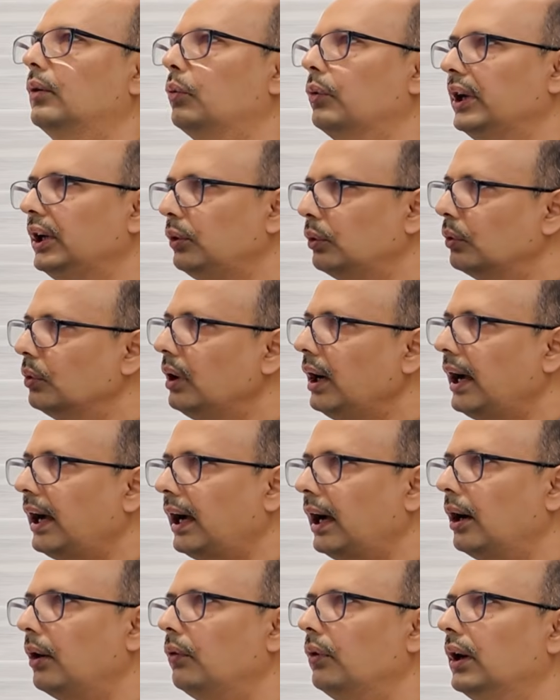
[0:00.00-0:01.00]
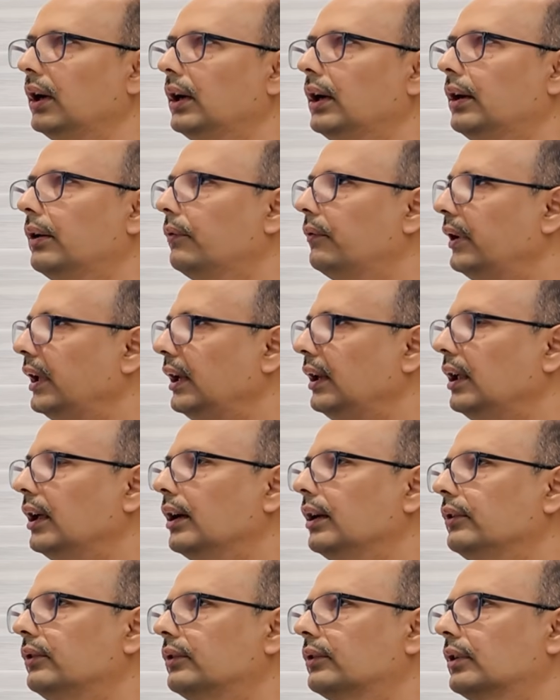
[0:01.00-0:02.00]
we do have
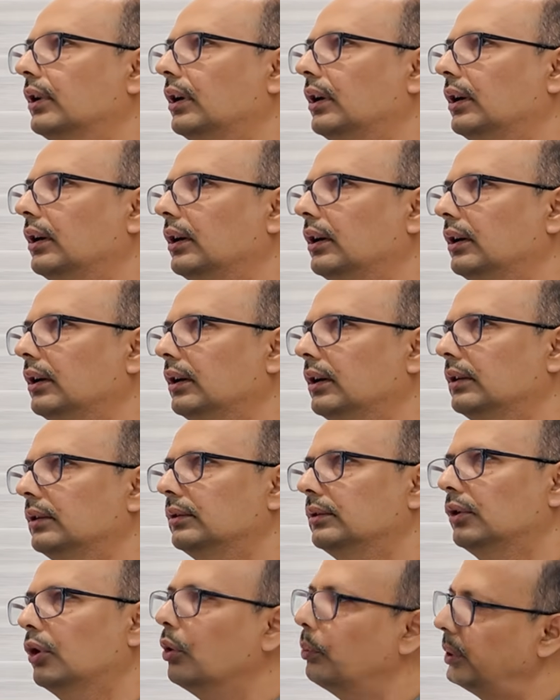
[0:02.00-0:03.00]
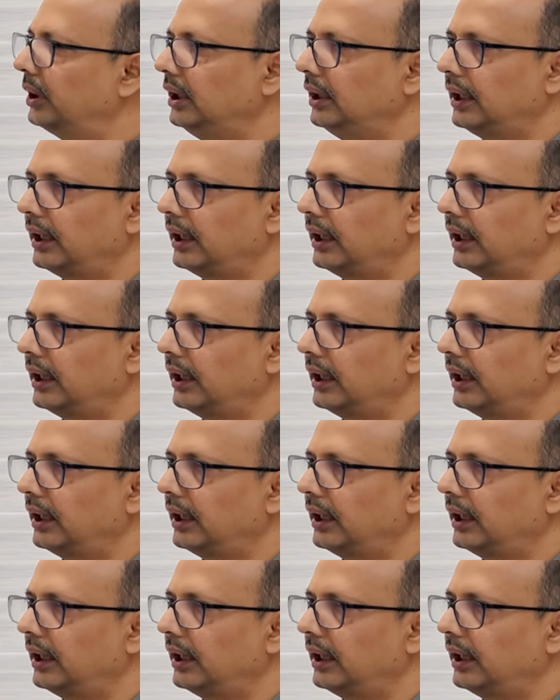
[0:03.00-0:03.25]
various open